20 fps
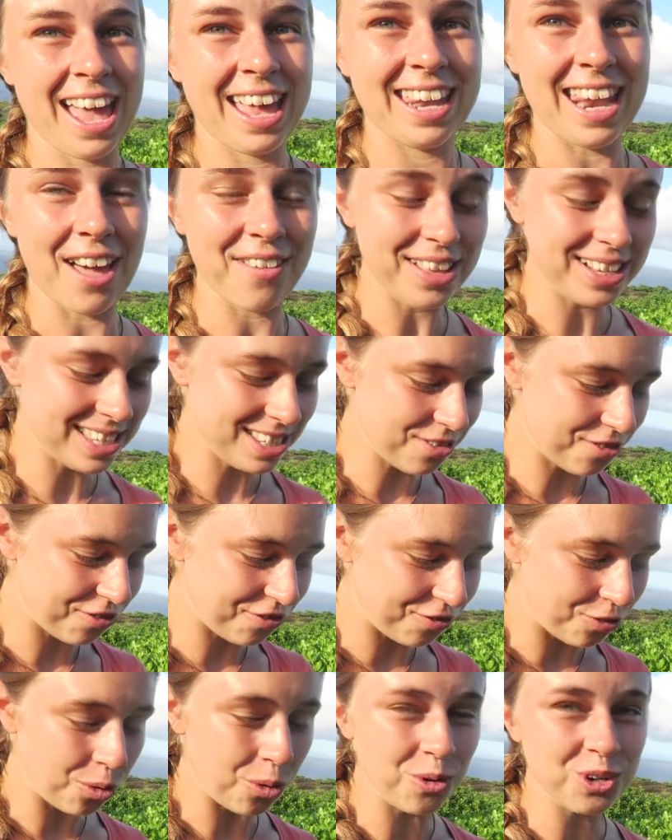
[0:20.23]
Now this is
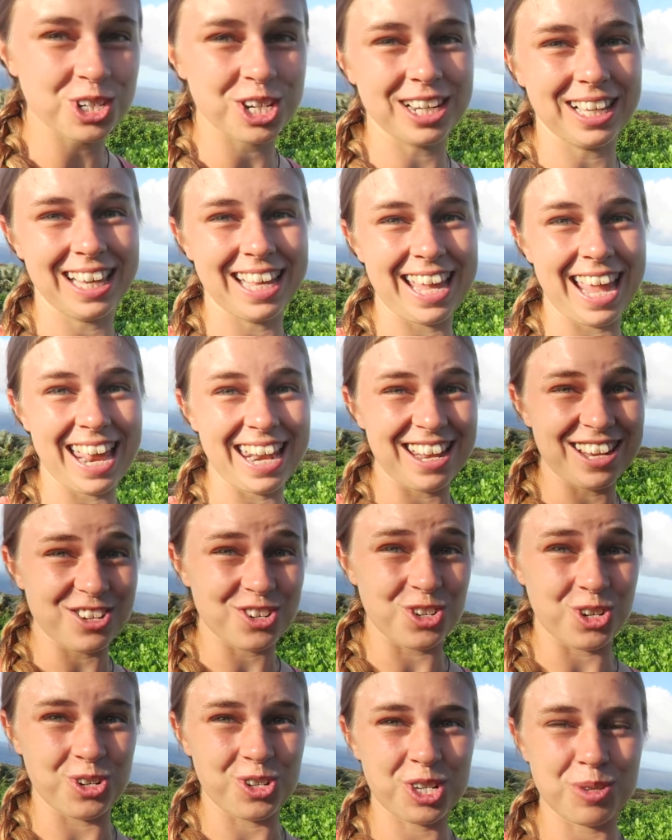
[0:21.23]
unfortunately an
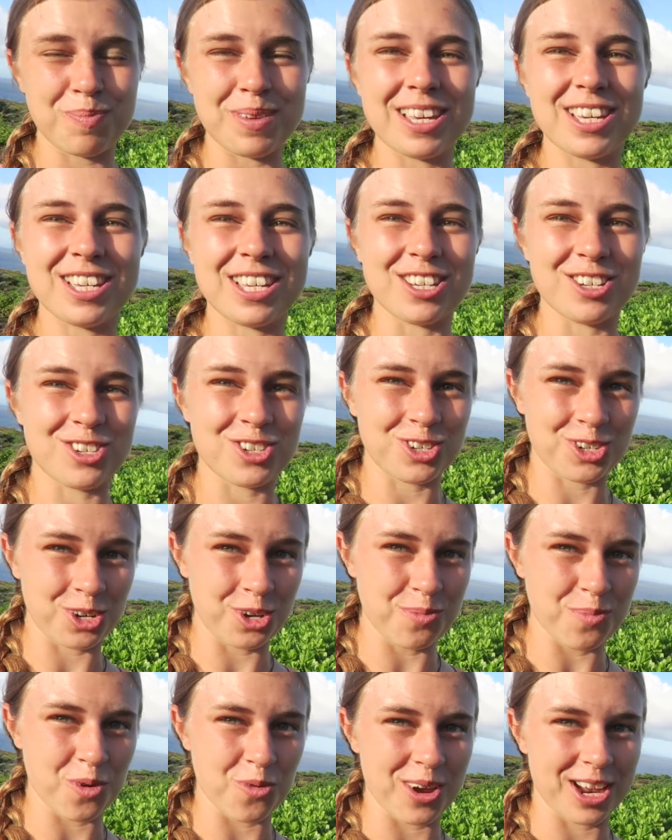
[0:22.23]
introduced species
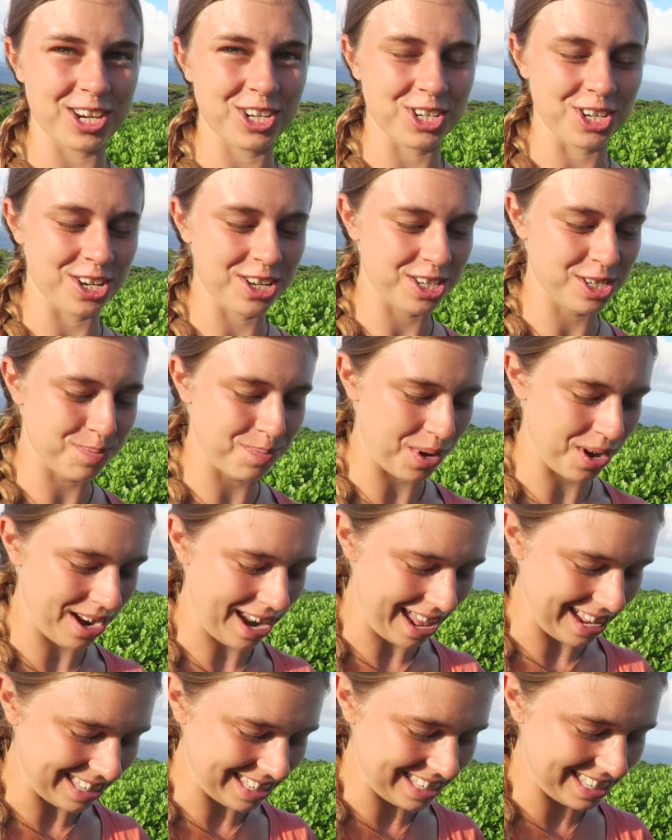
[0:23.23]
to Mauritius,
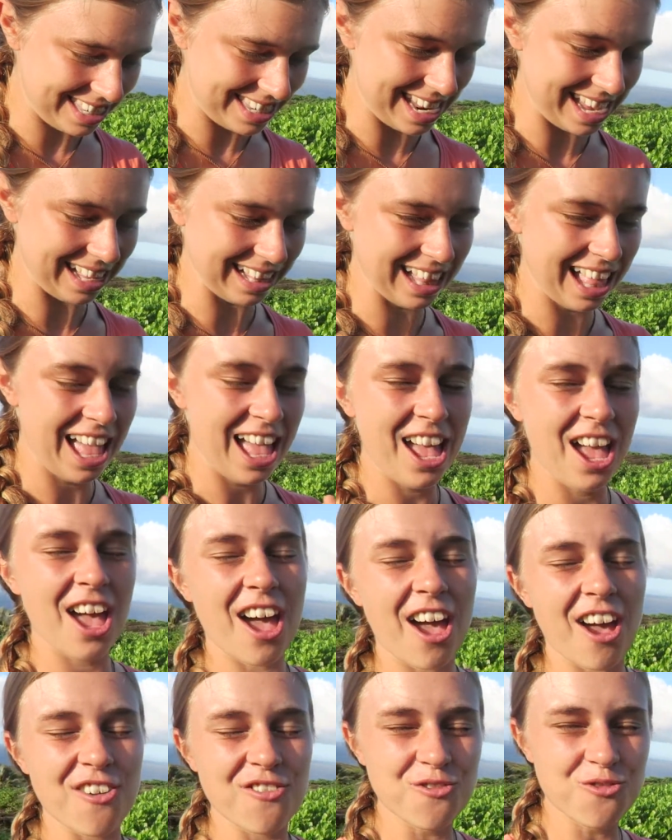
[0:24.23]
but it's still
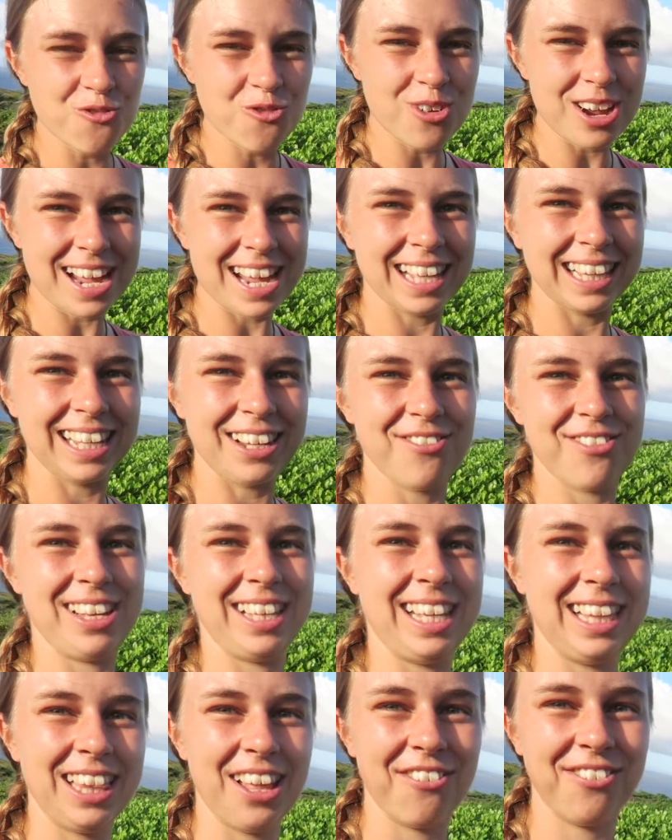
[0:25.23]
a
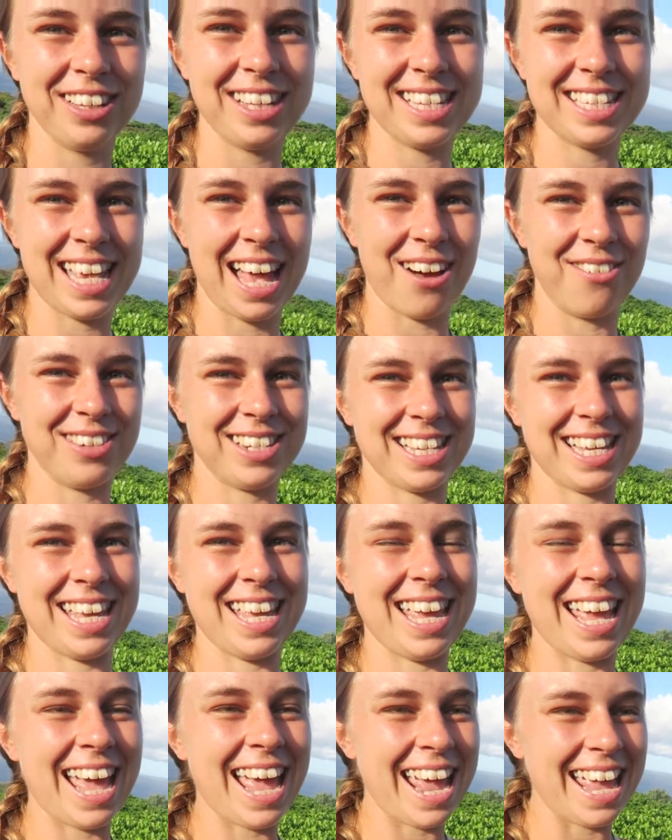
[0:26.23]
really lovely sound to
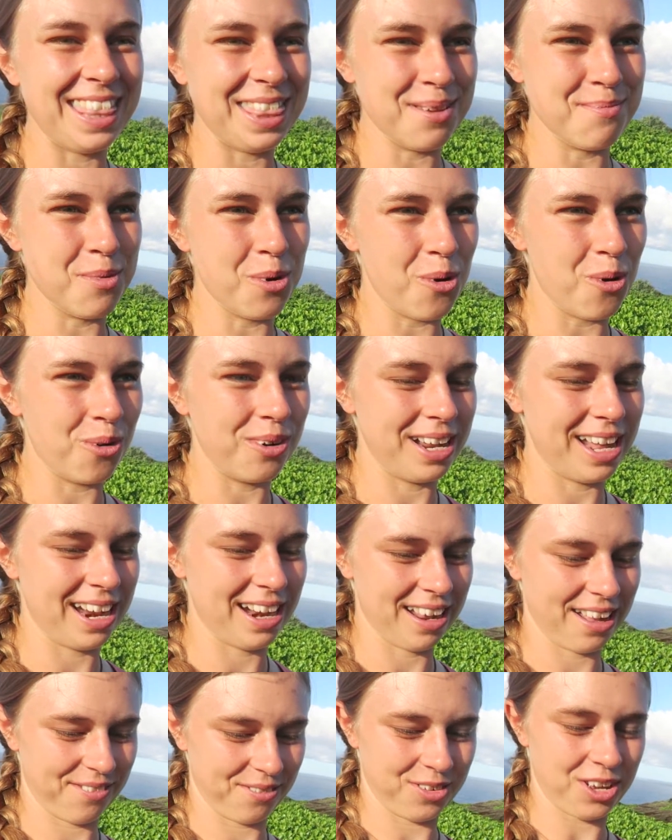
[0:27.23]
hear in the
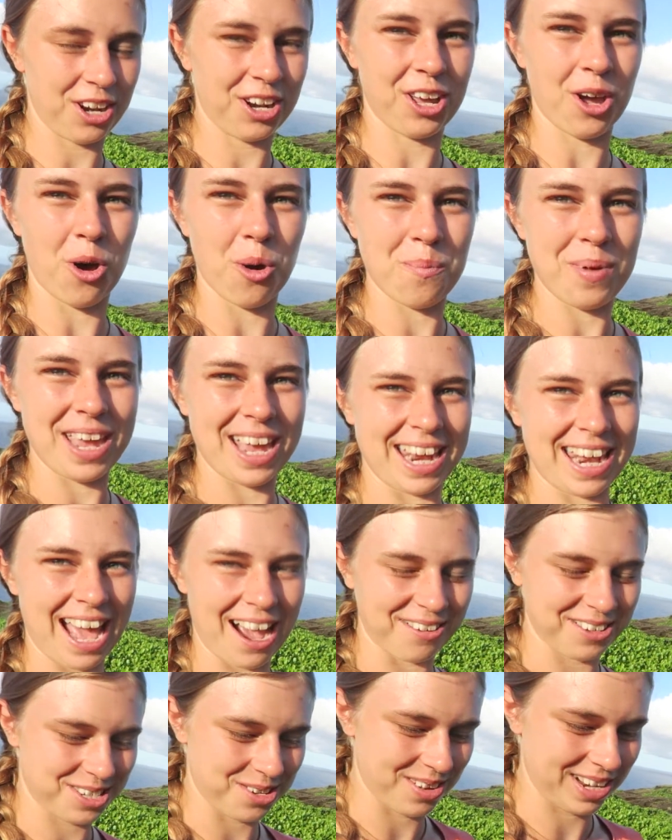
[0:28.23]
morning. I'm going to go up here
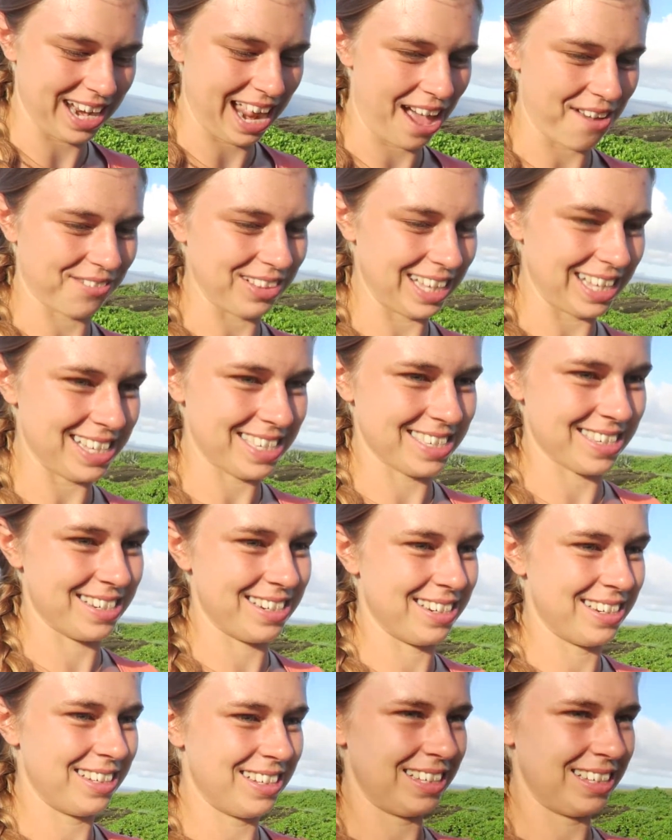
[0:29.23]
now so we can have a listen.